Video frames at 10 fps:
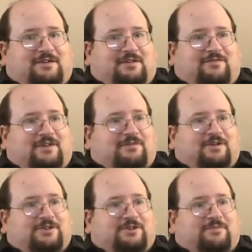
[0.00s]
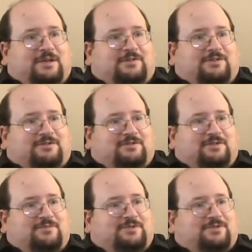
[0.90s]
Federation of Men's
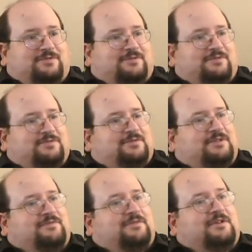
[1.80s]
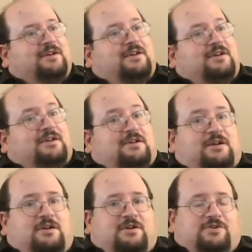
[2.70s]
Clubs or whatever.
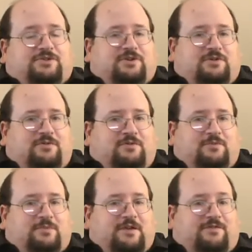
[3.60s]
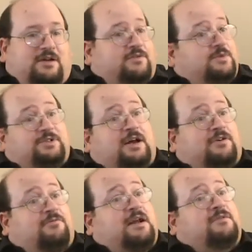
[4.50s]
So my father was not
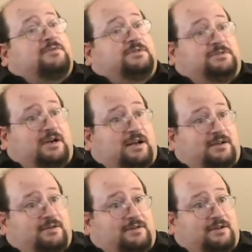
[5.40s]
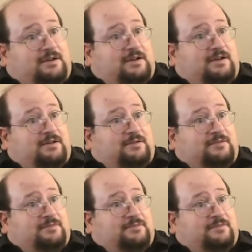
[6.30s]
around a lot
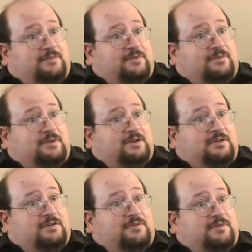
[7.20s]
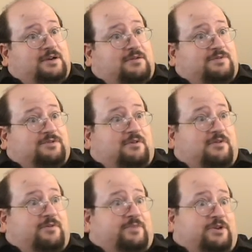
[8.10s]
when I was
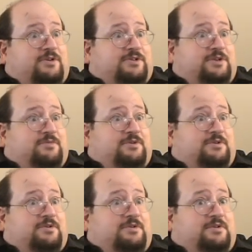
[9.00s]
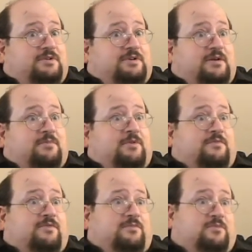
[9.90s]
growing up, because he would come home
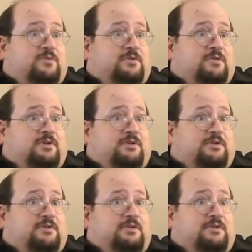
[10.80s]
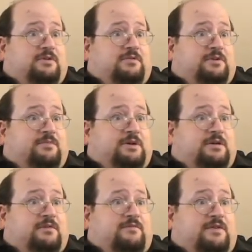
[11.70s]
from work, at
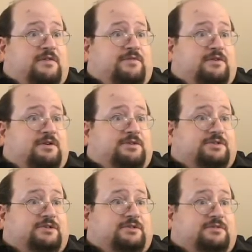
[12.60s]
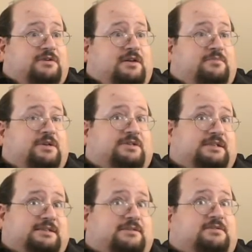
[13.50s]
about 5:30, 6 o'clock, at about
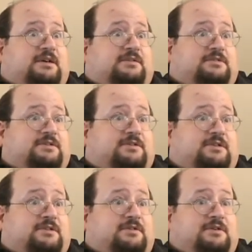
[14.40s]
6 o'clock, let's say,